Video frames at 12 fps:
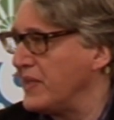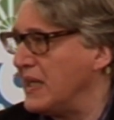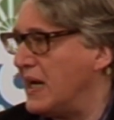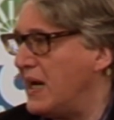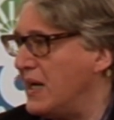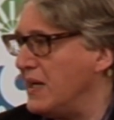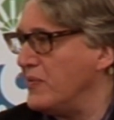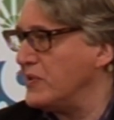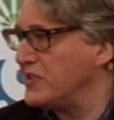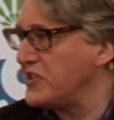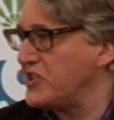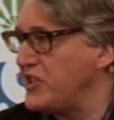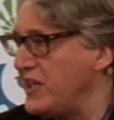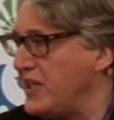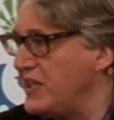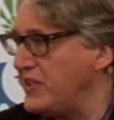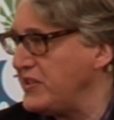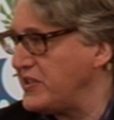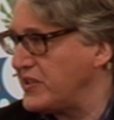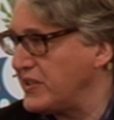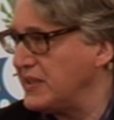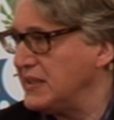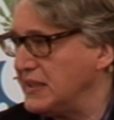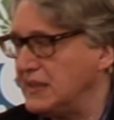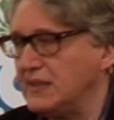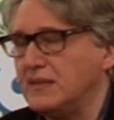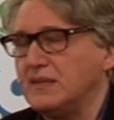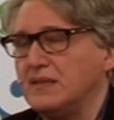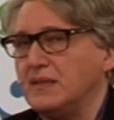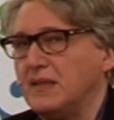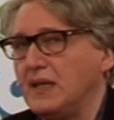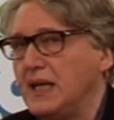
Yeah. I want change. Yeah?